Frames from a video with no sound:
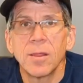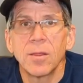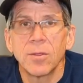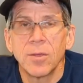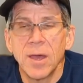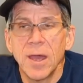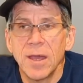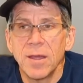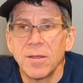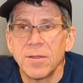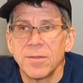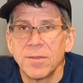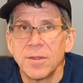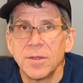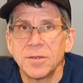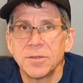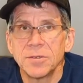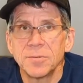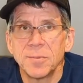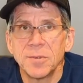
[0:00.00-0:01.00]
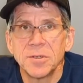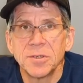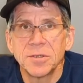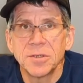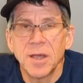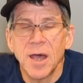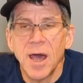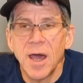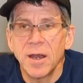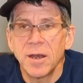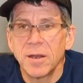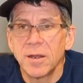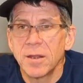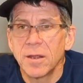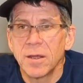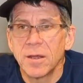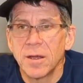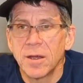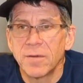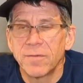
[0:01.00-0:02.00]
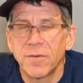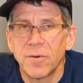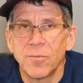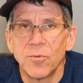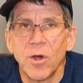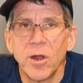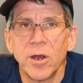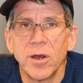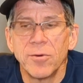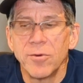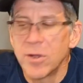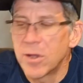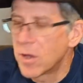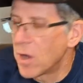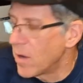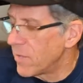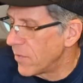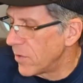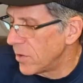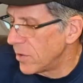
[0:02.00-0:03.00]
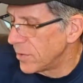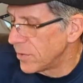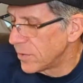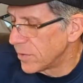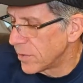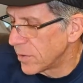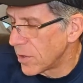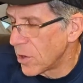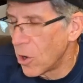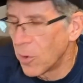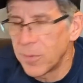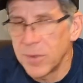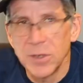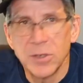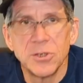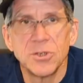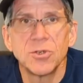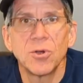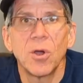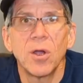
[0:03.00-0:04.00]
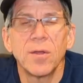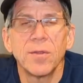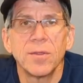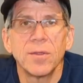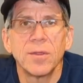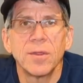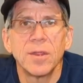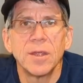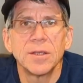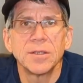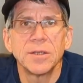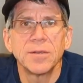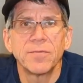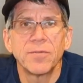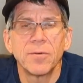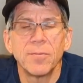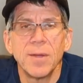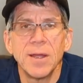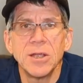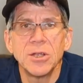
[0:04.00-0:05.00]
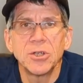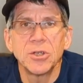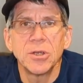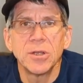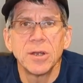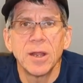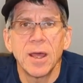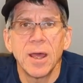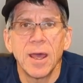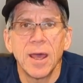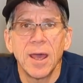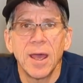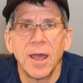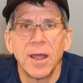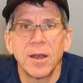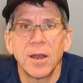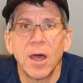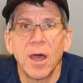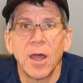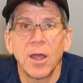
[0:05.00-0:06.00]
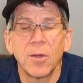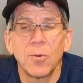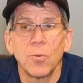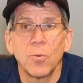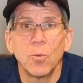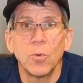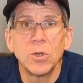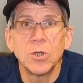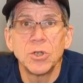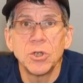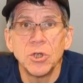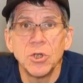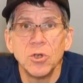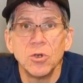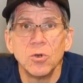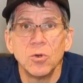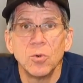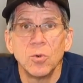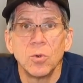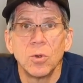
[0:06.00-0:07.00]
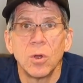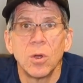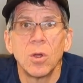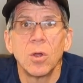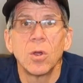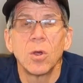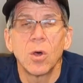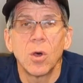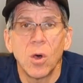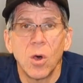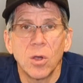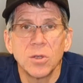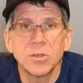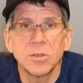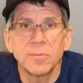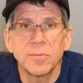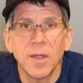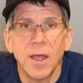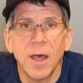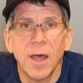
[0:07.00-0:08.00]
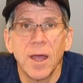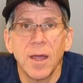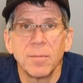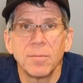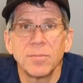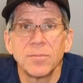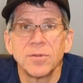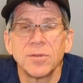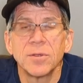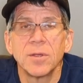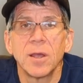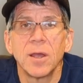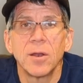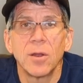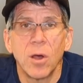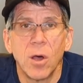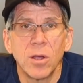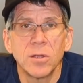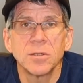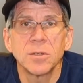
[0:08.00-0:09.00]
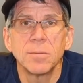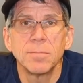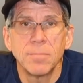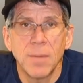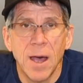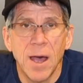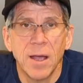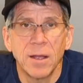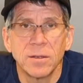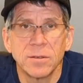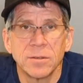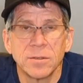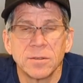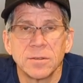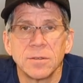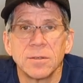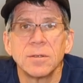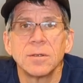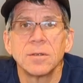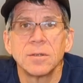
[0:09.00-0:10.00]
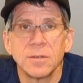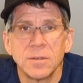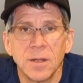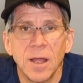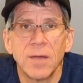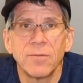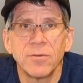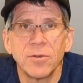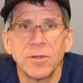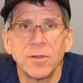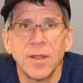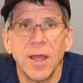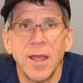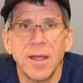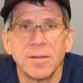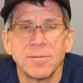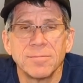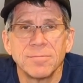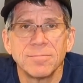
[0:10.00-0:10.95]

Okay, this has been Scott from Run and Recover. Hope you enjoyed this information, and I wish you awesome times and awesome miles. Have a good day.